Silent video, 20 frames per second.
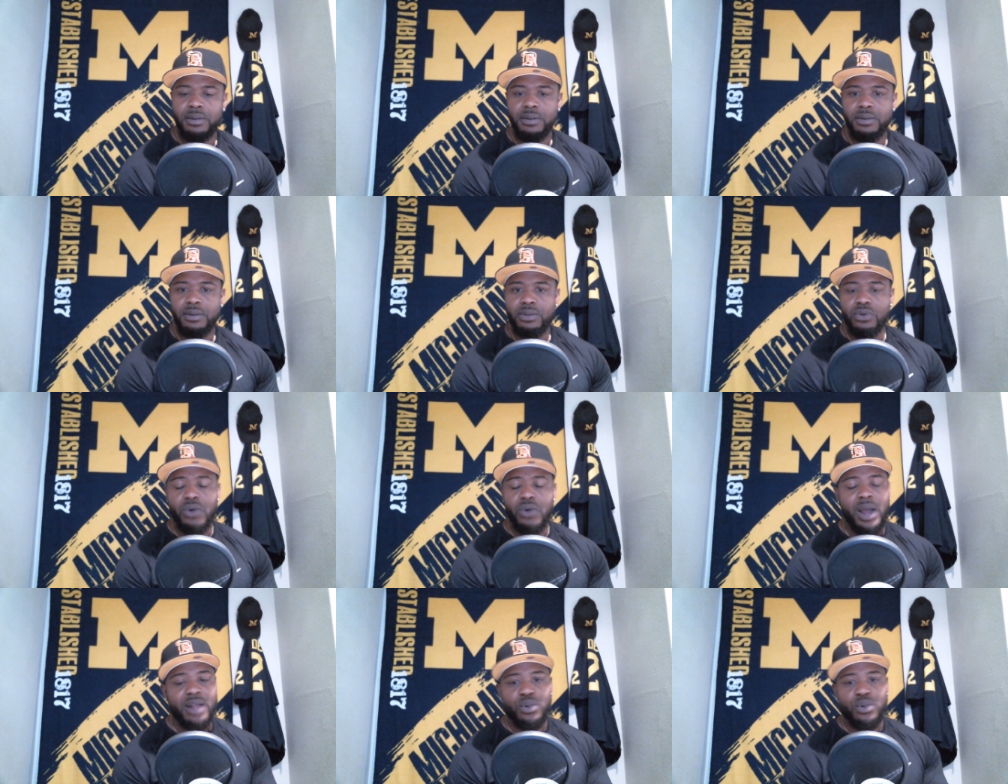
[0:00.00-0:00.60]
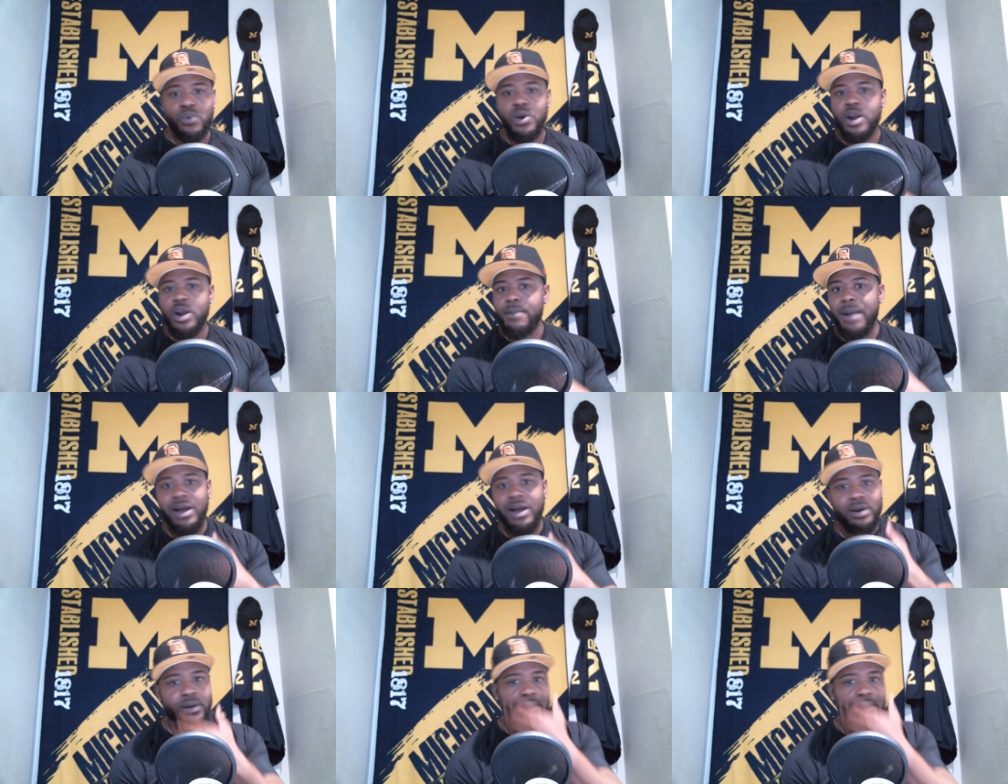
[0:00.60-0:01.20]
You're going to have to worry
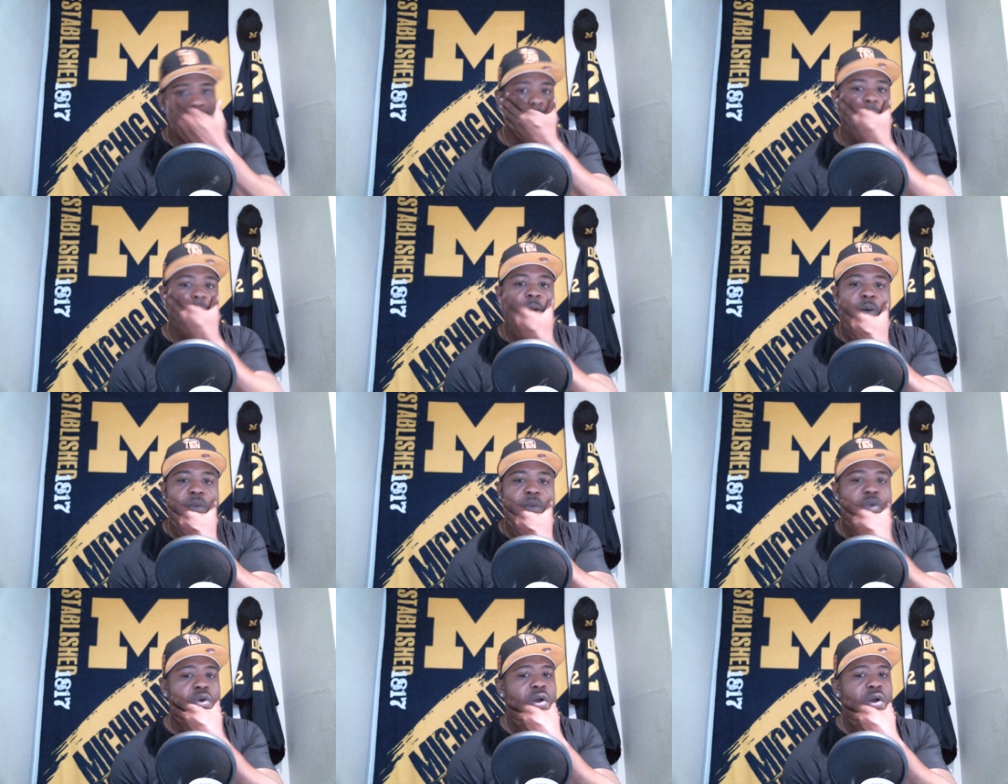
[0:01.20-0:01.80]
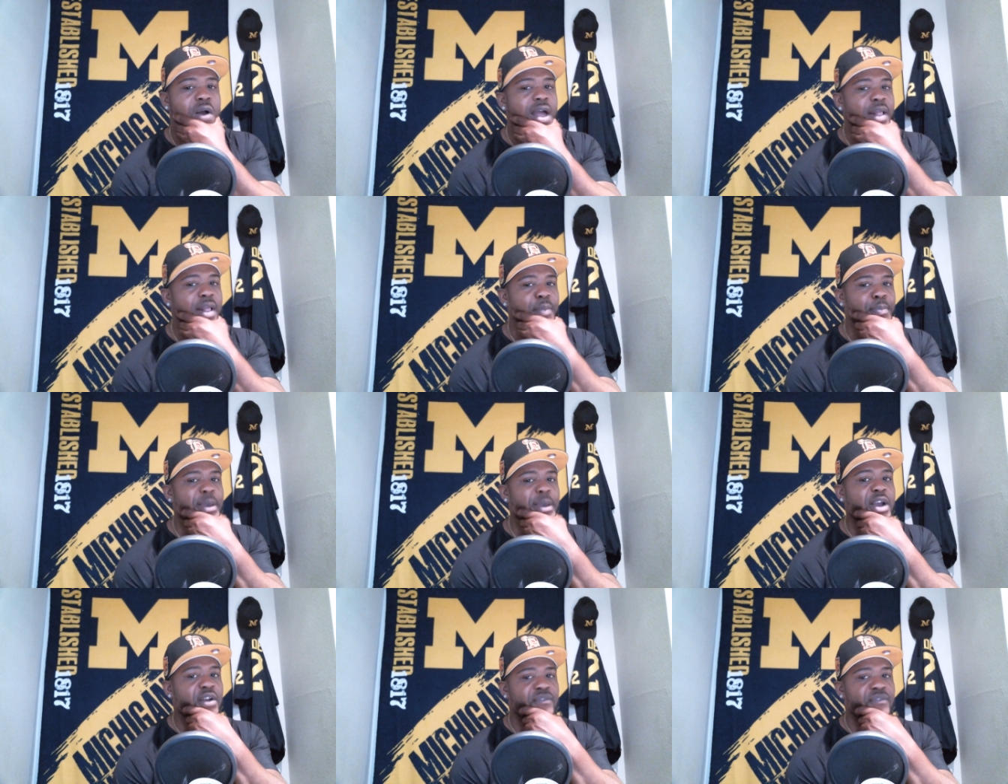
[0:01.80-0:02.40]
about you're going to have
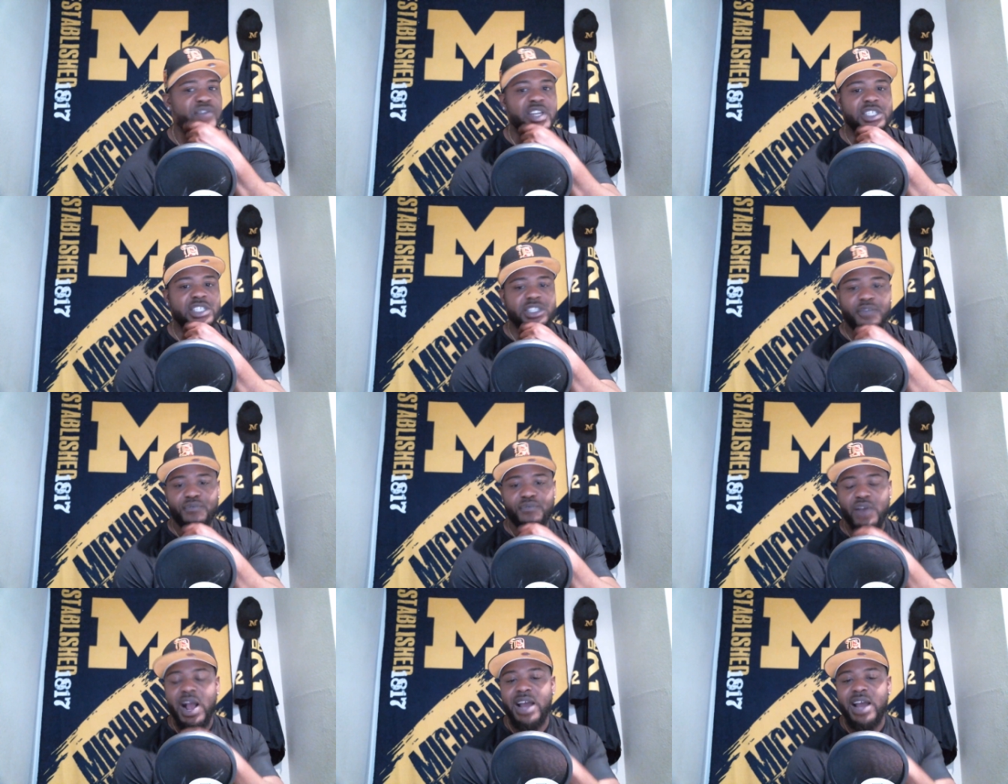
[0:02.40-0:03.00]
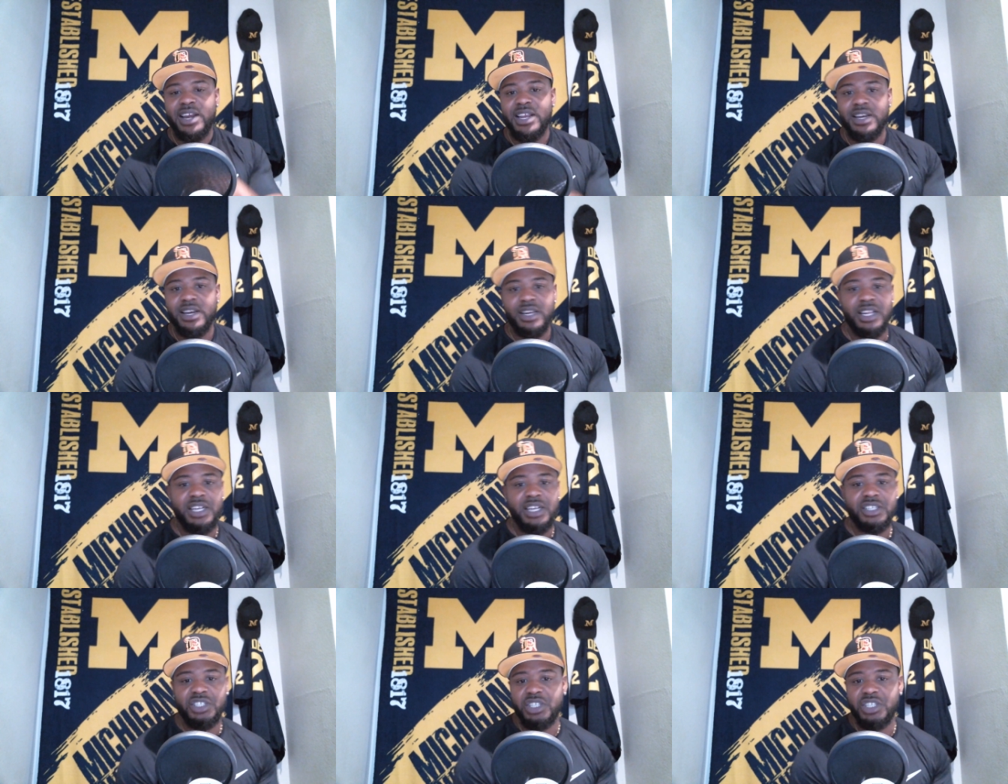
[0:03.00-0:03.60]
bigger fish to fry
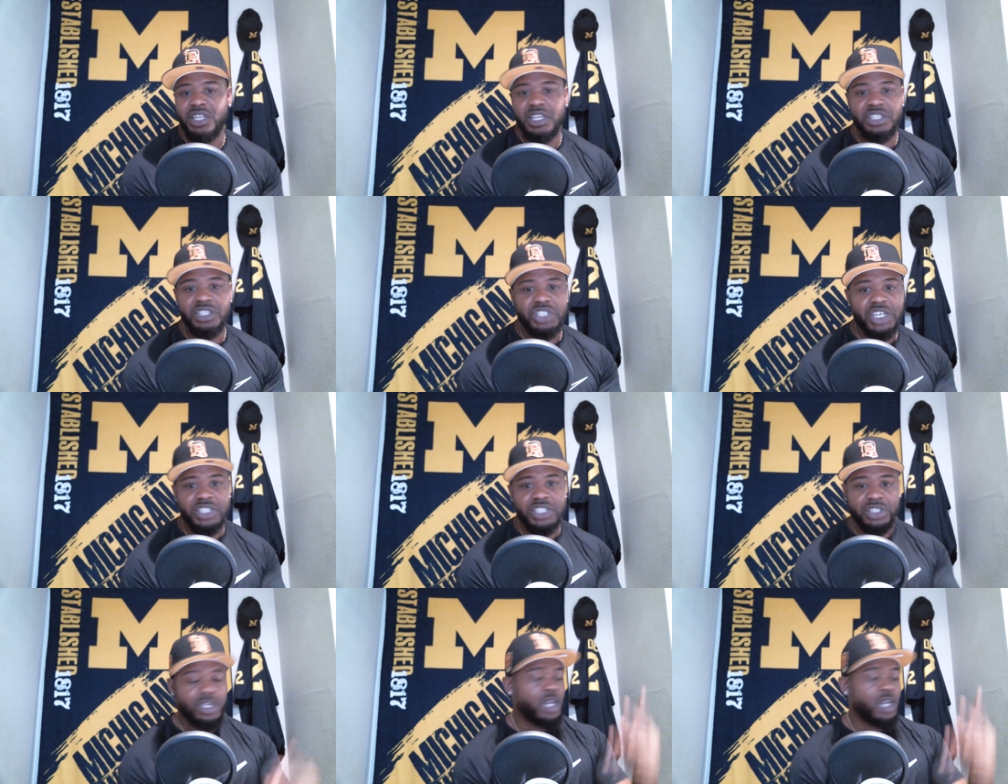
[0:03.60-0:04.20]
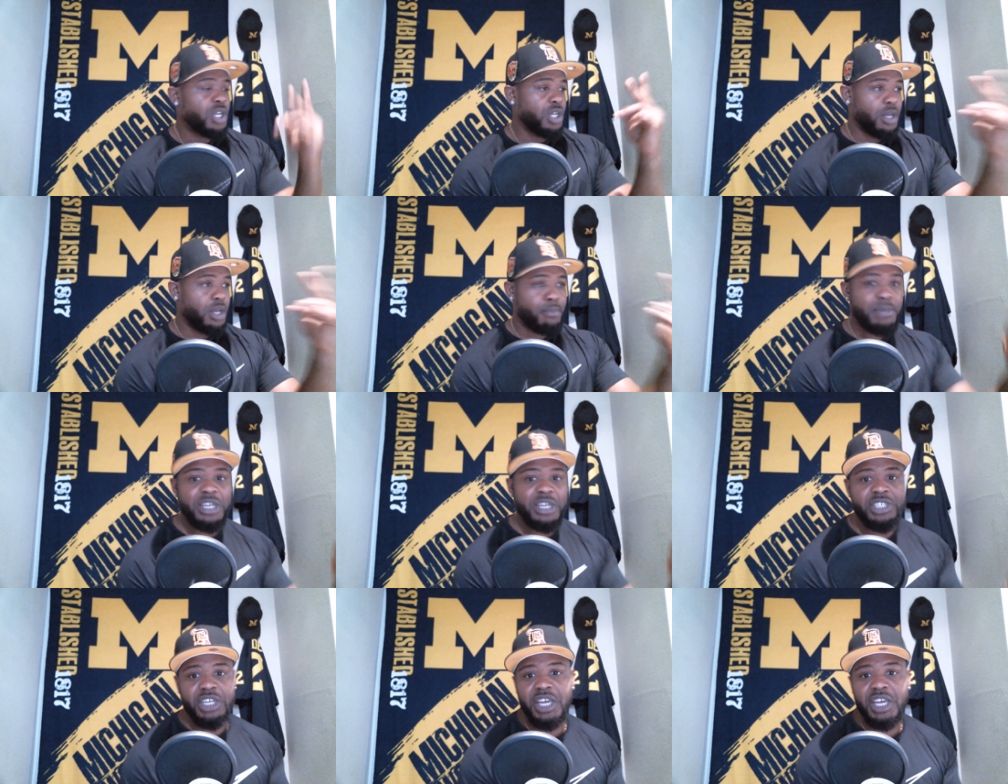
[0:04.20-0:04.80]
than just
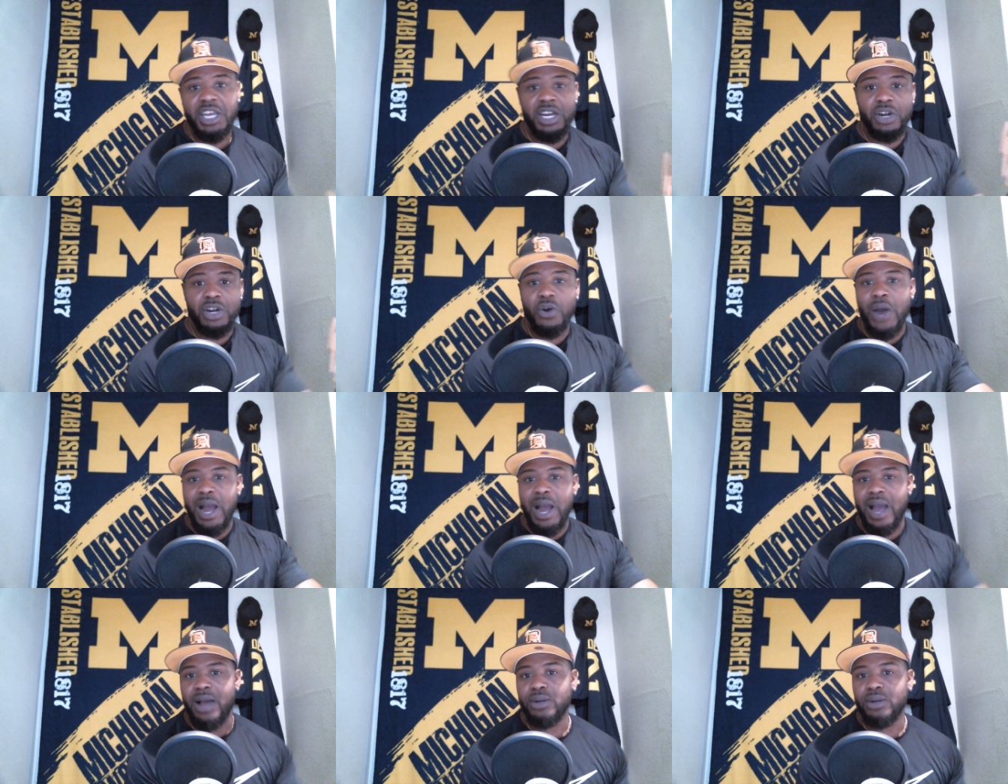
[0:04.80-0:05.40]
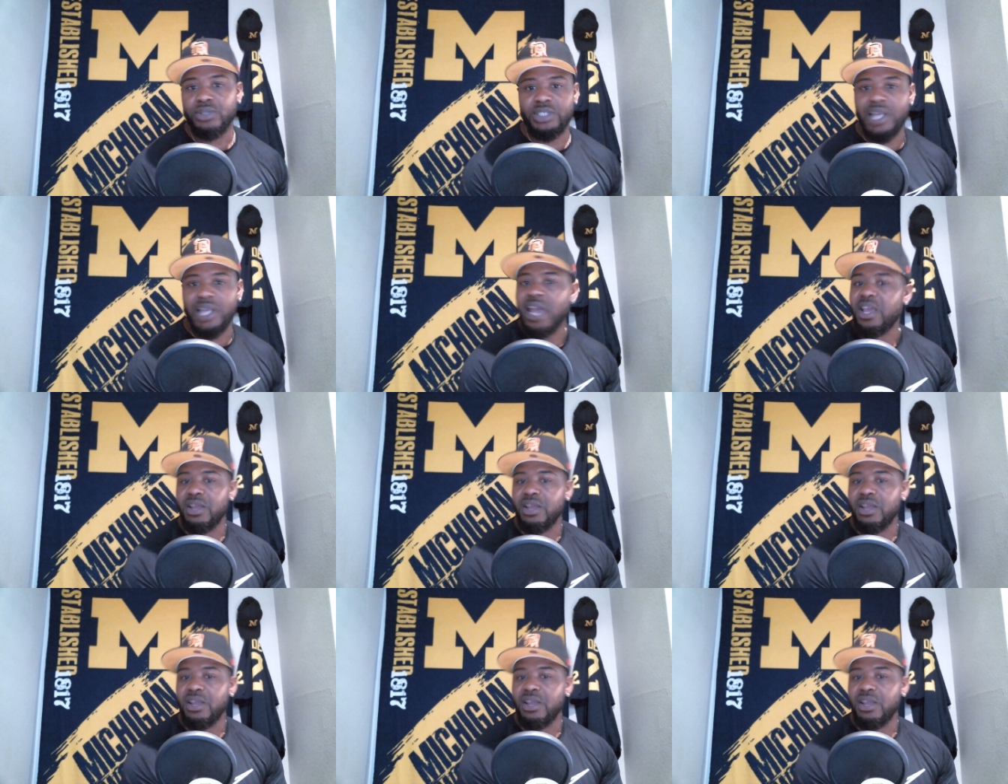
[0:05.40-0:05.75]
Michigan and Ohio State.